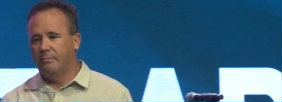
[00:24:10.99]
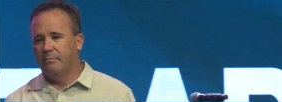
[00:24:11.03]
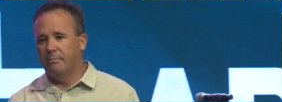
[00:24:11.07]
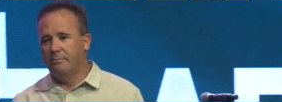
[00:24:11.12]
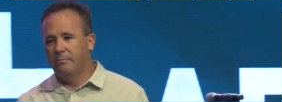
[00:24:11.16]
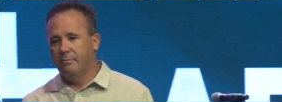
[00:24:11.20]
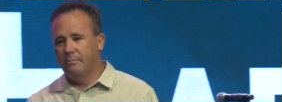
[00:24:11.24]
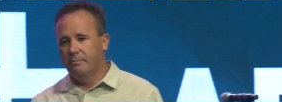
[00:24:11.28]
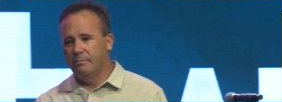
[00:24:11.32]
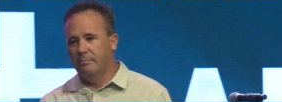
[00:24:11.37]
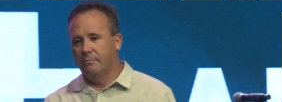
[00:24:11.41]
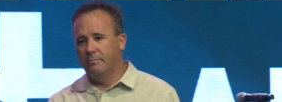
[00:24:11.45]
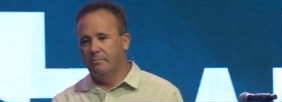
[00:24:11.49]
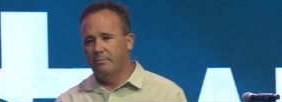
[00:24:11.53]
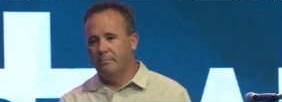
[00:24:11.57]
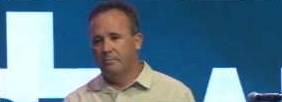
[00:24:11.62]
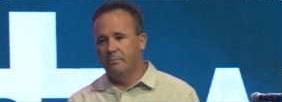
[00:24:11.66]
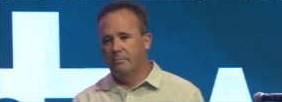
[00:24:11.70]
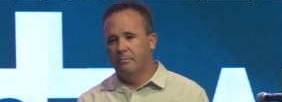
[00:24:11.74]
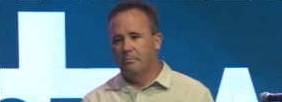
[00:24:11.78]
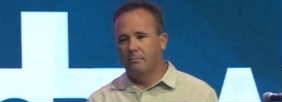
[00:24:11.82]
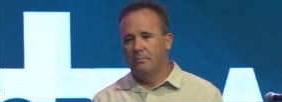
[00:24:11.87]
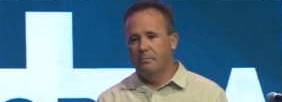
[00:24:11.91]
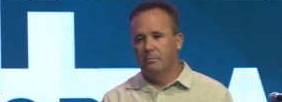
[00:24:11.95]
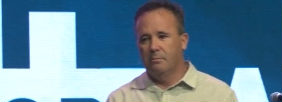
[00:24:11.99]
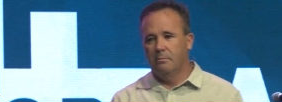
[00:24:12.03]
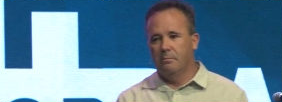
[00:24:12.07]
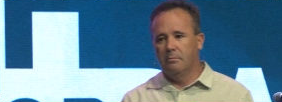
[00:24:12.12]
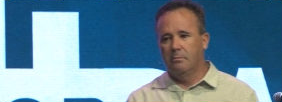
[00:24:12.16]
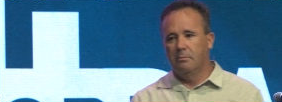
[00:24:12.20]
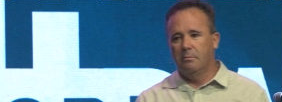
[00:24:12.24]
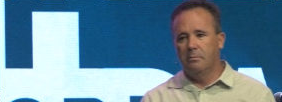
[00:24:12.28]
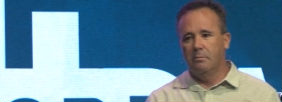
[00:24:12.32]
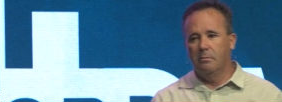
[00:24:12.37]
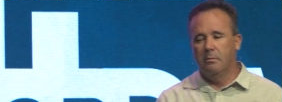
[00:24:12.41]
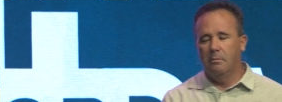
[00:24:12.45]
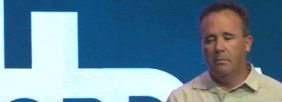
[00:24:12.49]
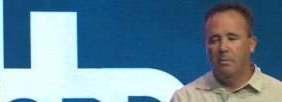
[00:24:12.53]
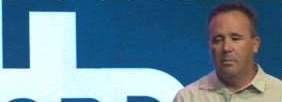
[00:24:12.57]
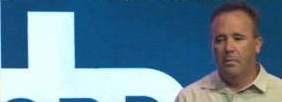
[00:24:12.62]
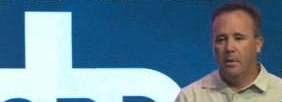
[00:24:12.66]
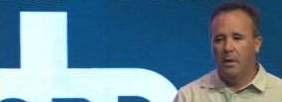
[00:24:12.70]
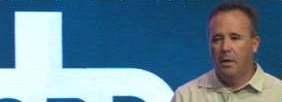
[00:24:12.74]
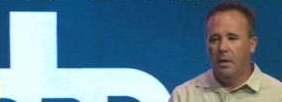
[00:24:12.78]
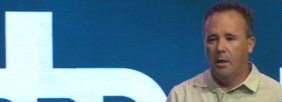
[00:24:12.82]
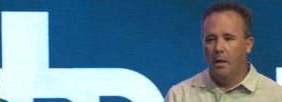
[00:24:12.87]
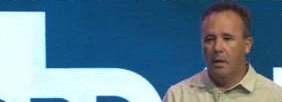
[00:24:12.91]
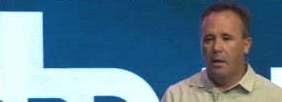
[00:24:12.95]

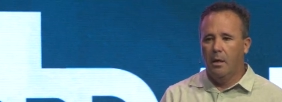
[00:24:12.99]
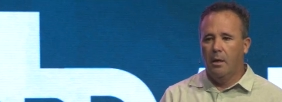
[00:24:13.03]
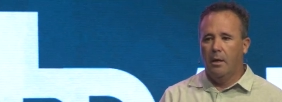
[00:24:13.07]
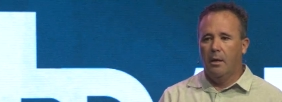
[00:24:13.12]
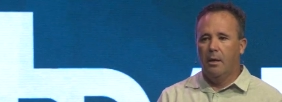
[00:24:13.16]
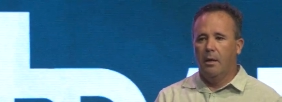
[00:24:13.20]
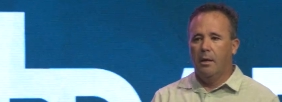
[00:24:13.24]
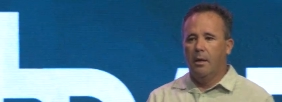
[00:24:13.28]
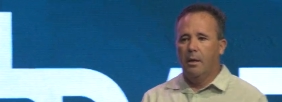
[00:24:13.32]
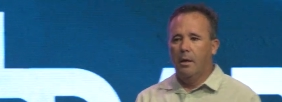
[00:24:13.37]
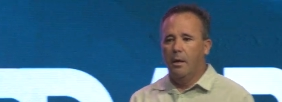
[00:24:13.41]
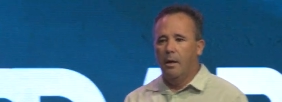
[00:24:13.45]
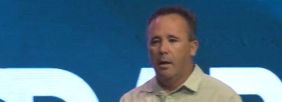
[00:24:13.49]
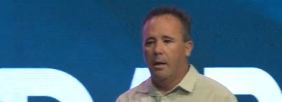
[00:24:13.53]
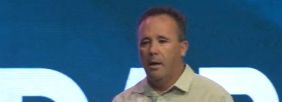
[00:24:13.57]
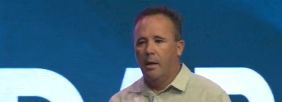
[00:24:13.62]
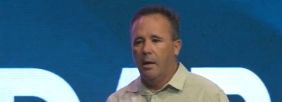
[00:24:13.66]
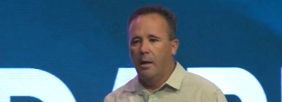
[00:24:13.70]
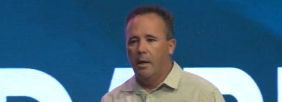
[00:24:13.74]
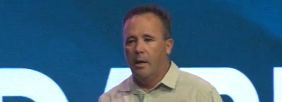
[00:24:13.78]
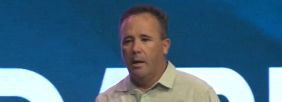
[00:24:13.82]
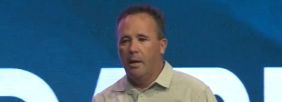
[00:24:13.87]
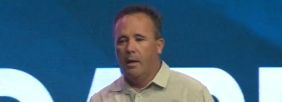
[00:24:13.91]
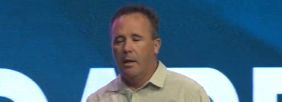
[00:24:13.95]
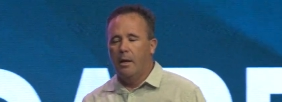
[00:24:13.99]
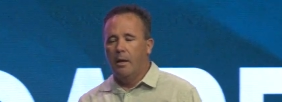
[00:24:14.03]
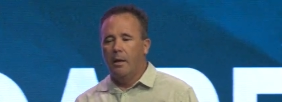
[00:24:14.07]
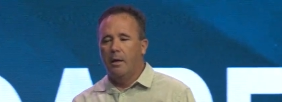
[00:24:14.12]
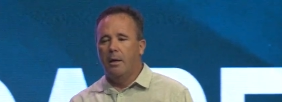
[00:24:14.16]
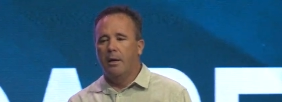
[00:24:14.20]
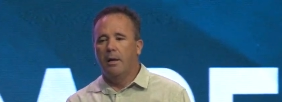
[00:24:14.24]
No one is speaking in this clip.